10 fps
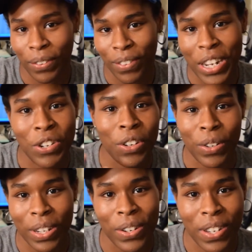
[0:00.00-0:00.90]

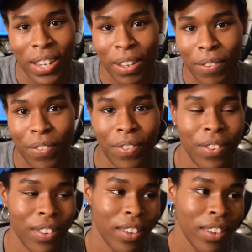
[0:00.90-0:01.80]
introducing herself.
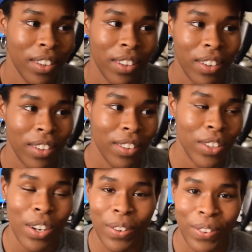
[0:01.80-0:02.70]

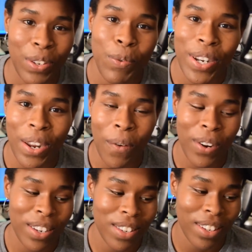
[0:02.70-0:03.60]
You wouldn't know
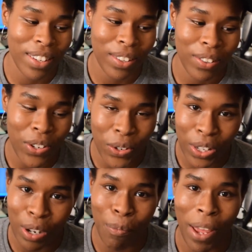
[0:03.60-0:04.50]
it until you
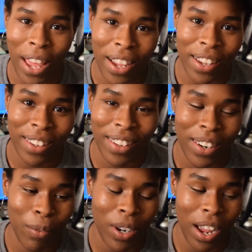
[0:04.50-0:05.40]
look back, and
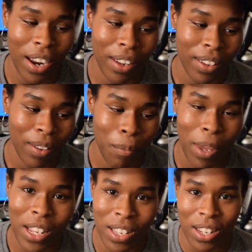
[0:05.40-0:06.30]
it would kind of
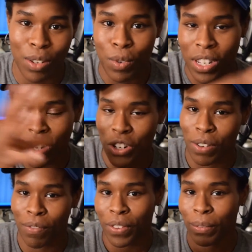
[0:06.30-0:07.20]
make sense once I
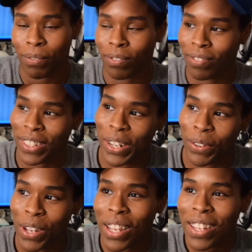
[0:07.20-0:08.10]
jump from,
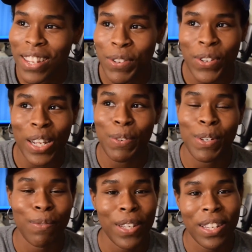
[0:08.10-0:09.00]
this is all
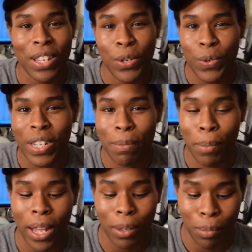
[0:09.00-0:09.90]
supposed to be this huge
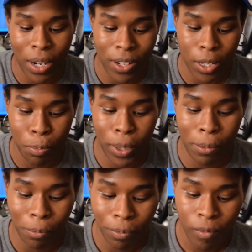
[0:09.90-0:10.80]
symbolic project,
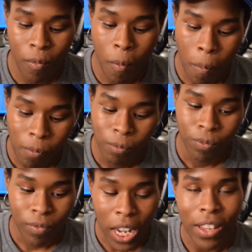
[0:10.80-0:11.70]
but
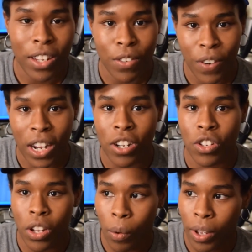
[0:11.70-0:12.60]
I think it's fine
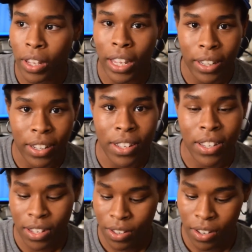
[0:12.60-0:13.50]
just going like this.